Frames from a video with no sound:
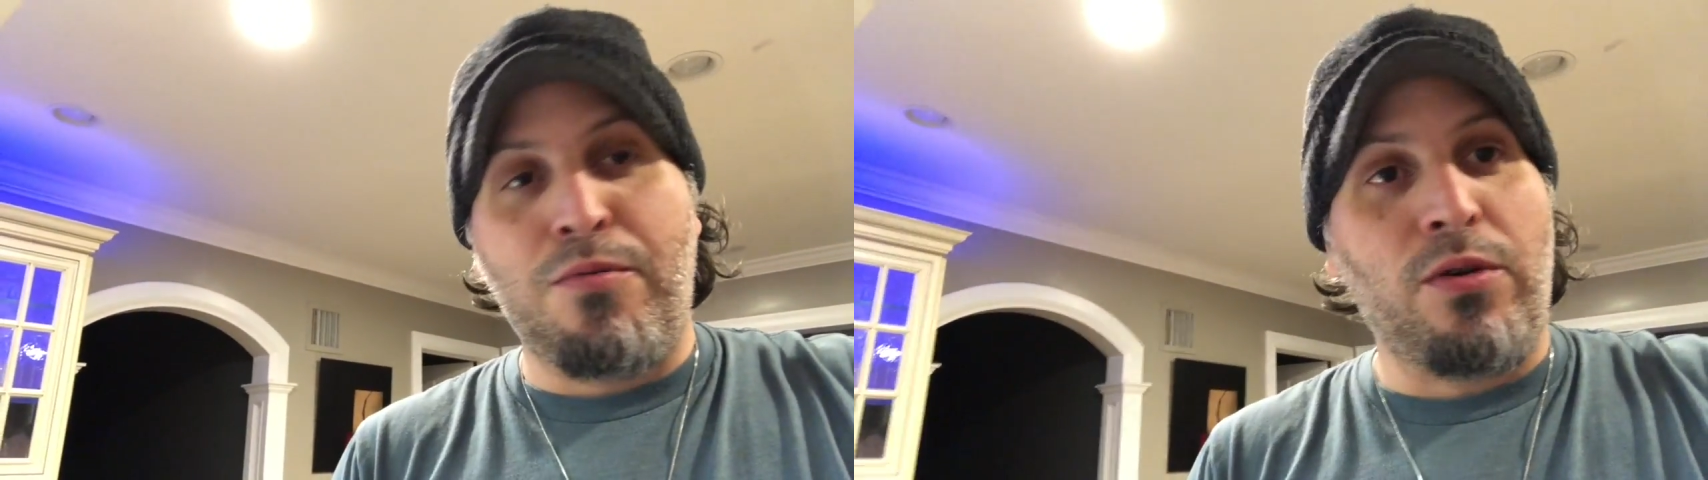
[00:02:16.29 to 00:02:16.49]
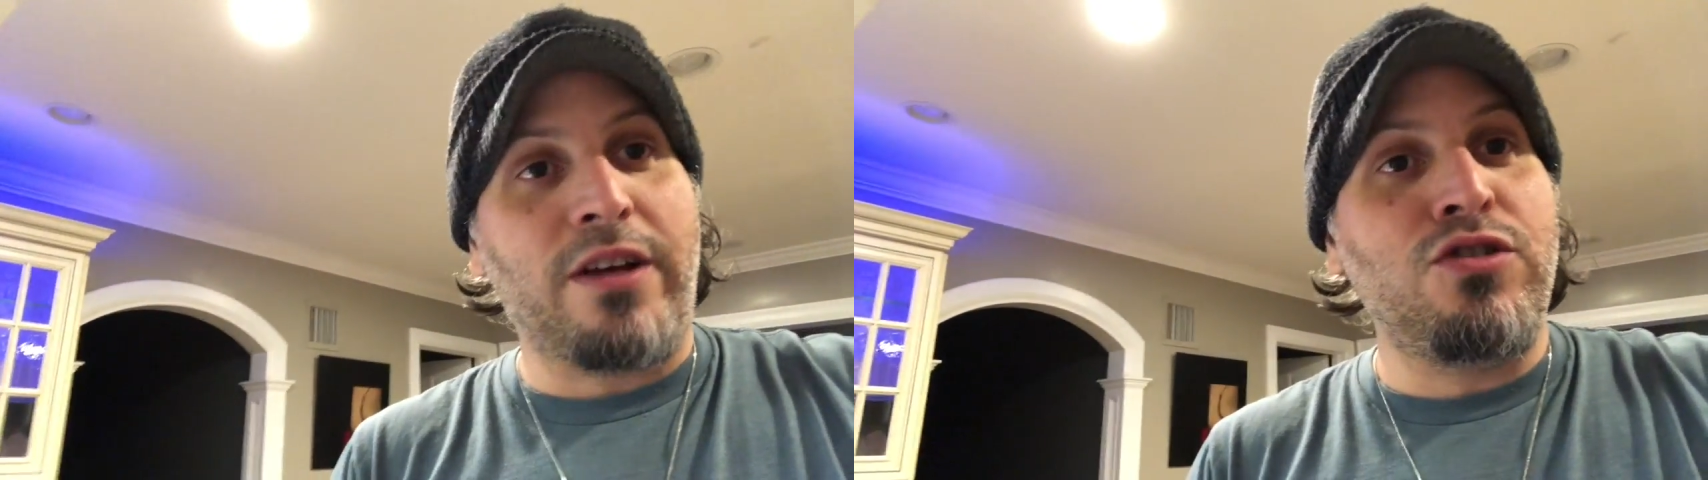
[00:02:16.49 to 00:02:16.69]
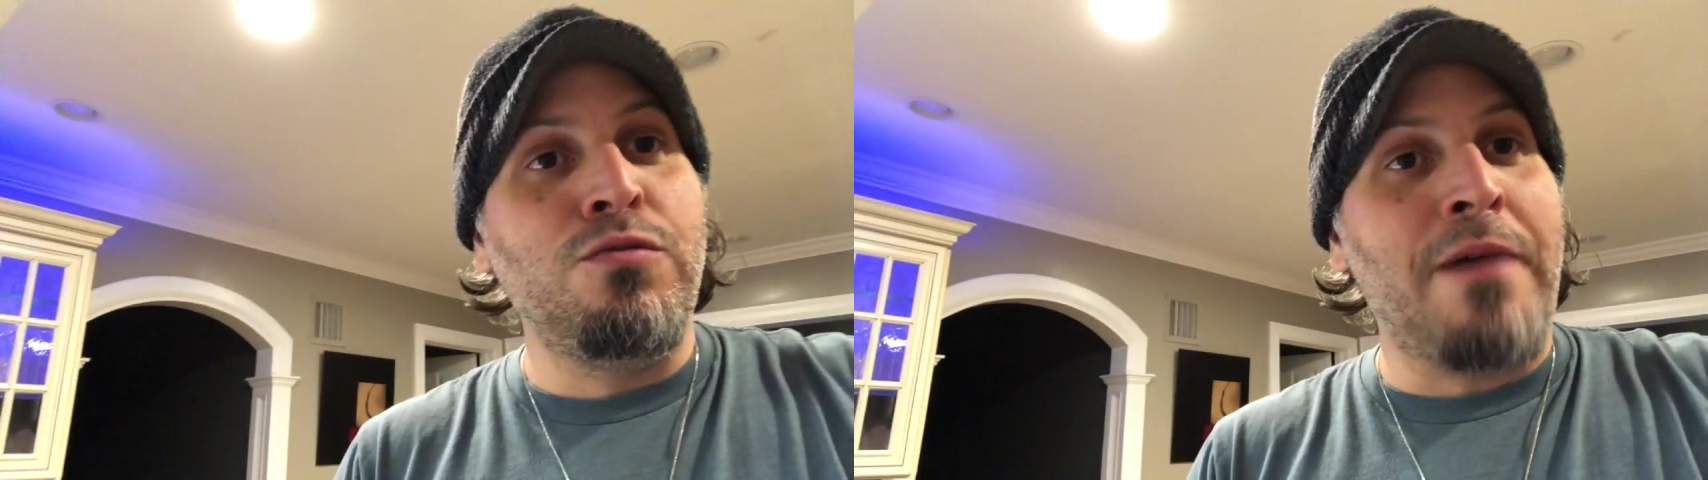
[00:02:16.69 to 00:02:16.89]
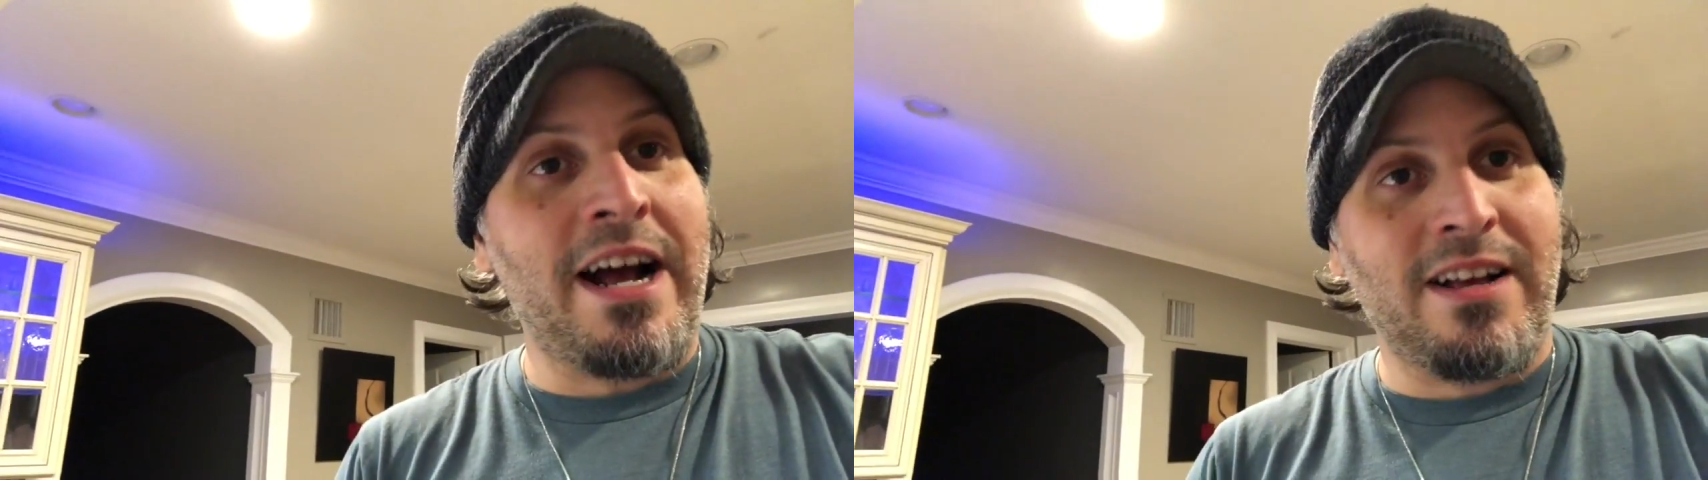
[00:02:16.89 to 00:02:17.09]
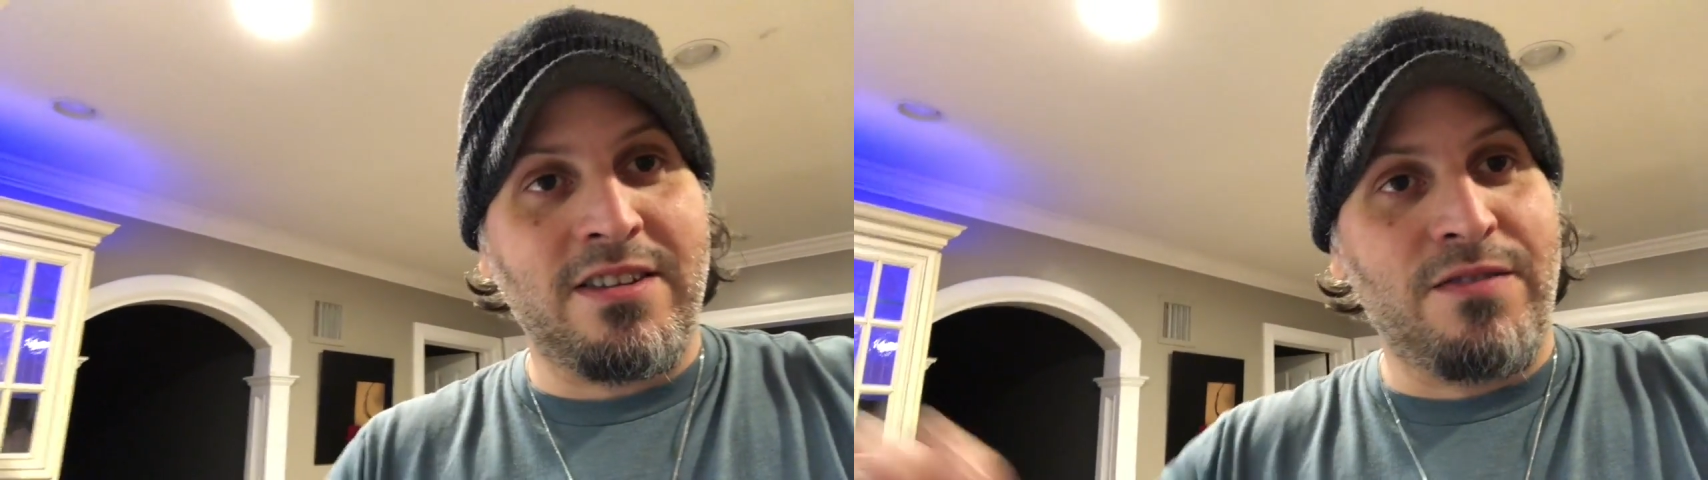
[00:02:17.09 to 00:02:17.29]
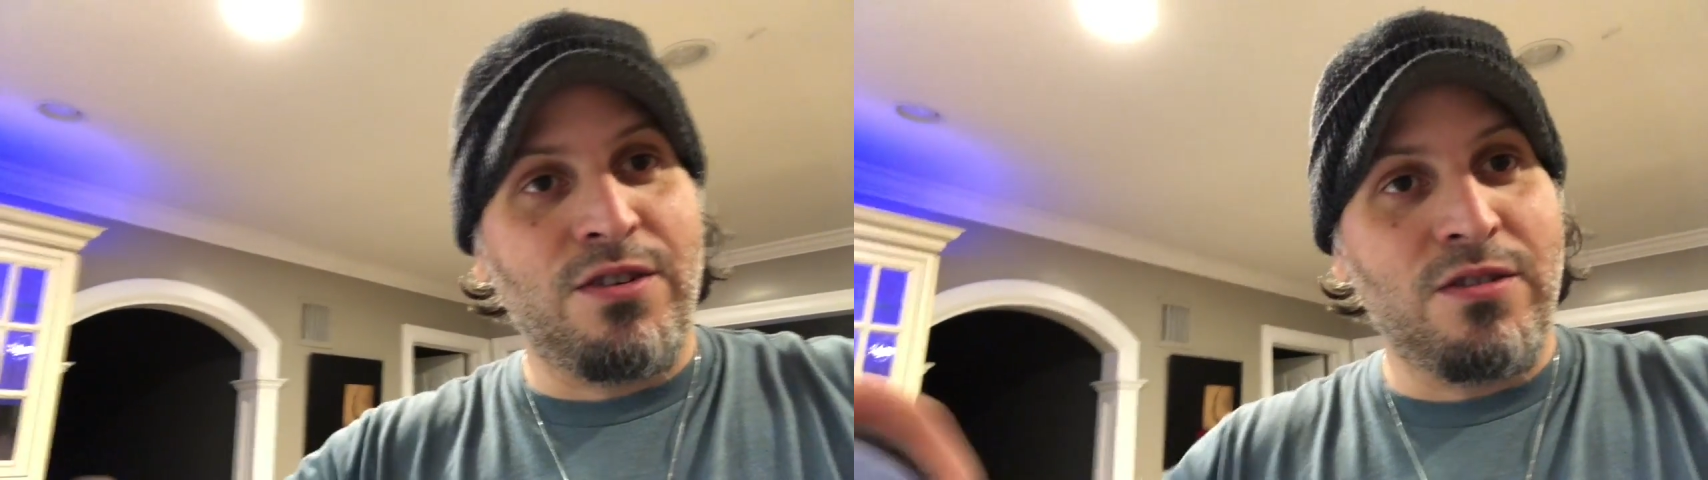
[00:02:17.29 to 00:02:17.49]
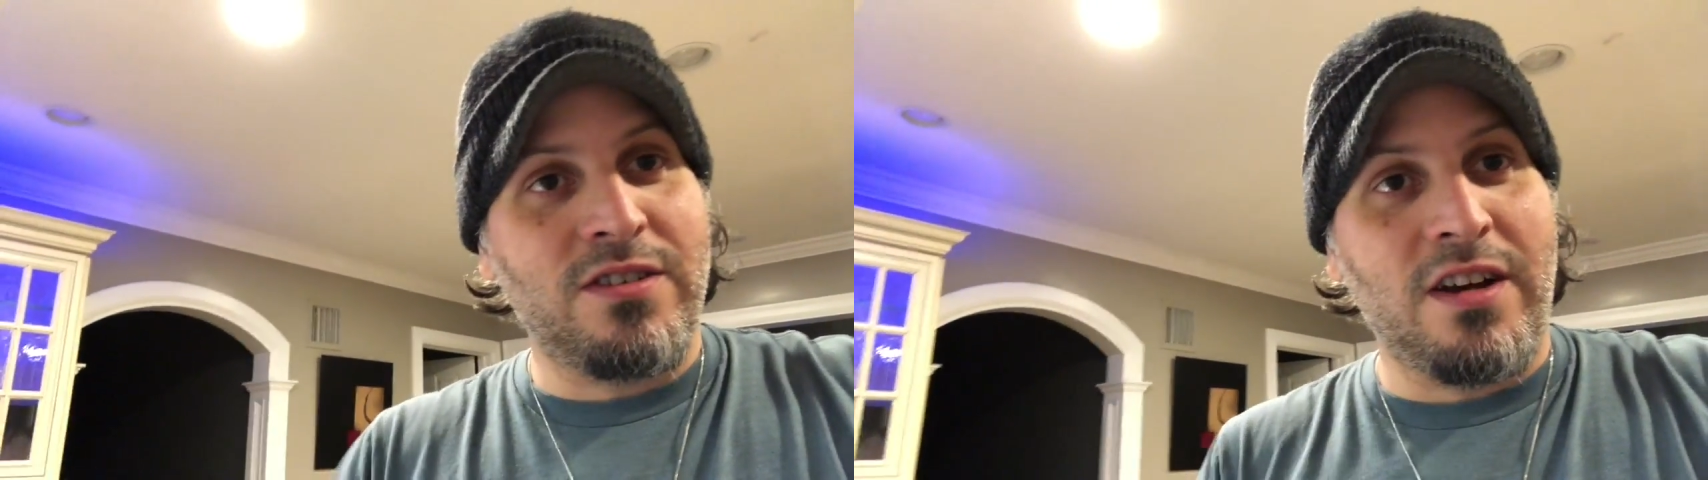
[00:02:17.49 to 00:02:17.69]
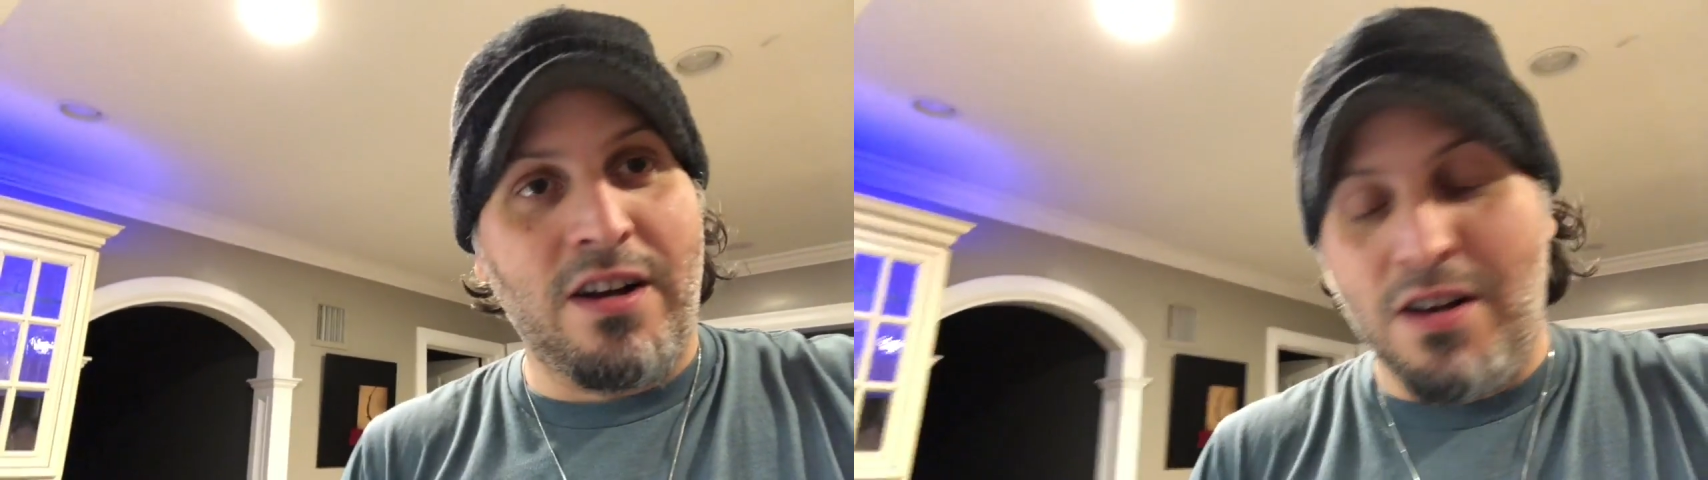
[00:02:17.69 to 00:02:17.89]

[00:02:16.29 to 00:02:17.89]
pour like two packets of those